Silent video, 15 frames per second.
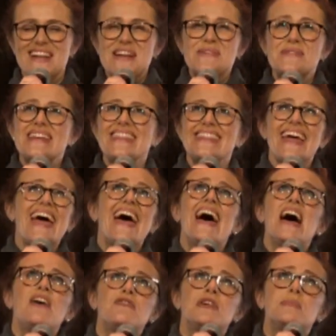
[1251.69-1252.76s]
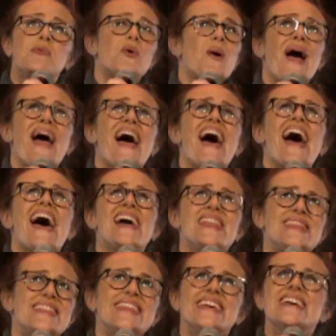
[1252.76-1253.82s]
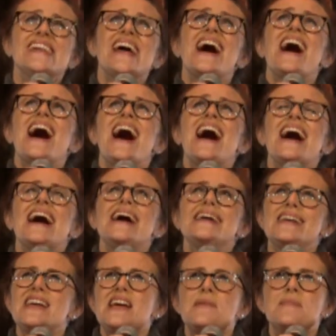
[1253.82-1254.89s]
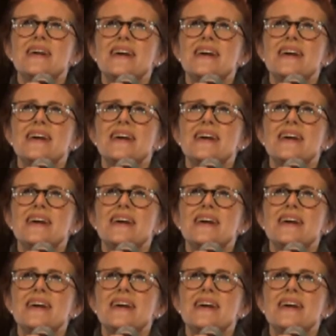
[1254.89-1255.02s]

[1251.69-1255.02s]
With every breath that I am